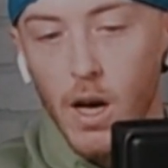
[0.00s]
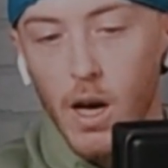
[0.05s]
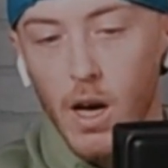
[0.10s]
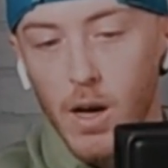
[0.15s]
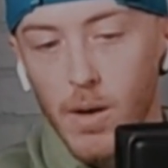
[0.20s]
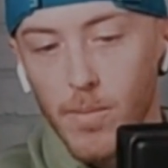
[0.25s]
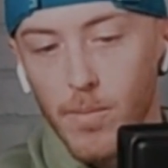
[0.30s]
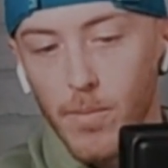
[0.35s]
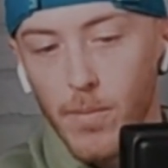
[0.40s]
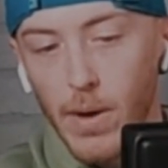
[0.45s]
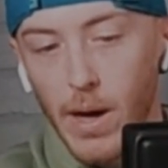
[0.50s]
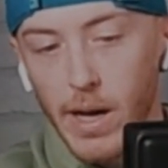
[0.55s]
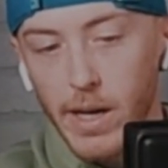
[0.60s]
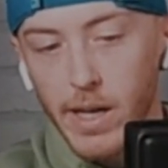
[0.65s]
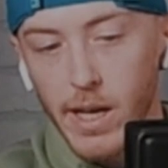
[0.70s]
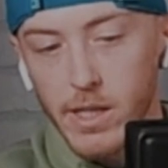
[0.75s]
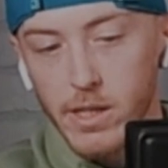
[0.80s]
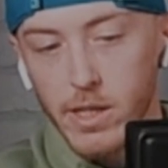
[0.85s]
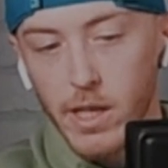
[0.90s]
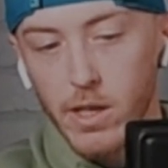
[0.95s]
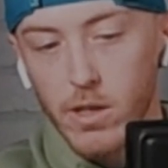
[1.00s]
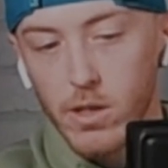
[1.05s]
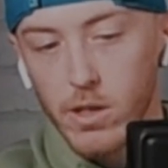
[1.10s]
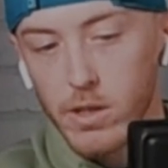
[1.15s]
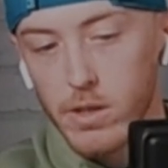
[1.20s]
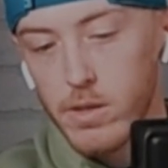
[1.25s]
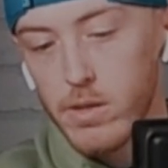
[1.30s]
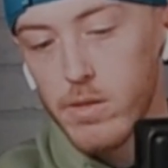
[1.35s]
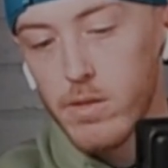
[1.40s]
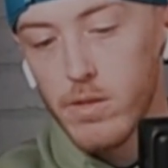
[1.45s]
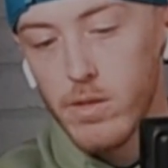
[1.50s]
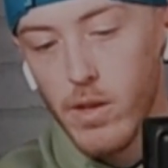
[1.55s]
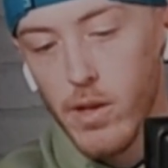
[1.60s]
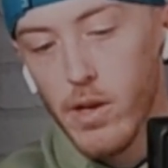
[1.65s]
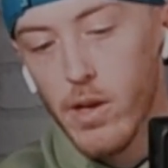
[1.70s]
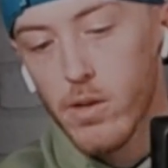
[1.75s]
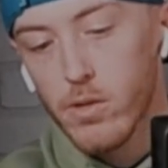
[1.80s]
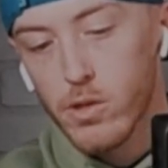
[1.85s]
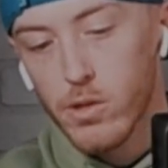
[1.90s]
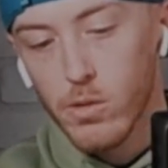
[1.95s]
I guess I could,
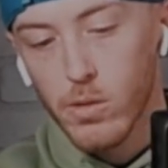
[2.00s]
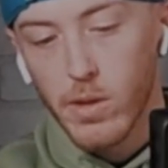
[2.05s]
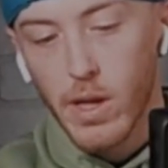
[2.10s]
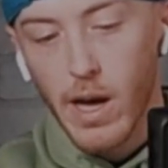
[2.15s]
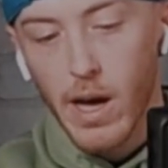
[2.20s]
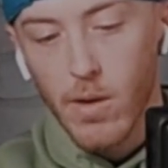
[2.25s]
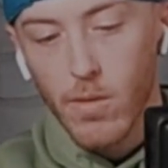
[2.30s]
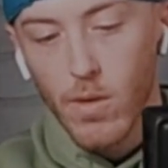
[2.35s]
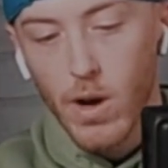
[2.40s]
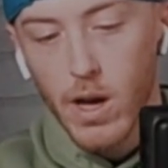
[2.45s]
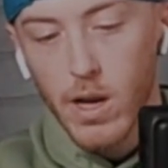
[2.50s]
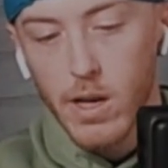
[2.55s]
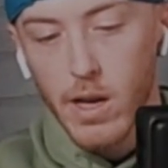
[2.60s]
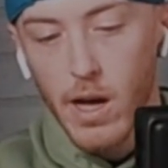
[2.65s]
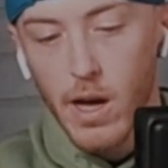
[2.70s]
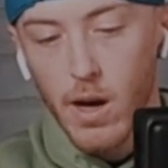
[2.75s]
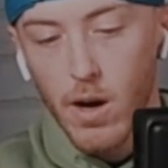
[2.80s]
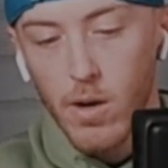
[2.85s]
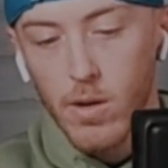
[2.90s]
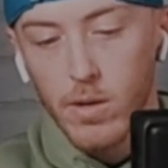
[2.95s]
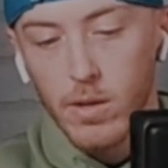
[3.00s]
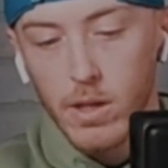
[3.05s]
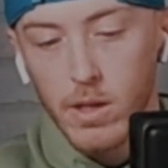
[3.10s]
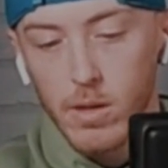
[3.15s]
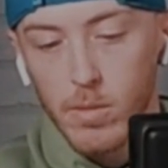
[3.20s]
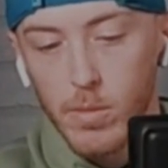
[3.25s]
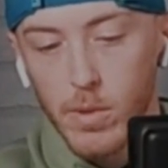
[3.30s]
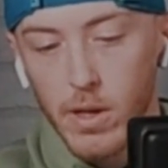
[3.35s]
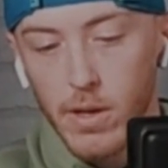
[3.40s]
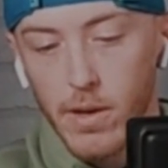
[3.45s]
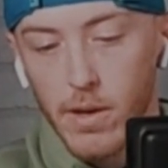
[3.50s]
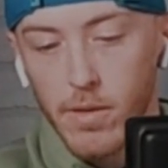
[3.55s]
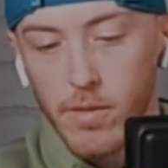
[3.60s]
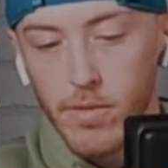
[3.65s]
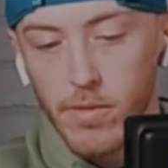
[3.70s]
you know, do that right now. A little bit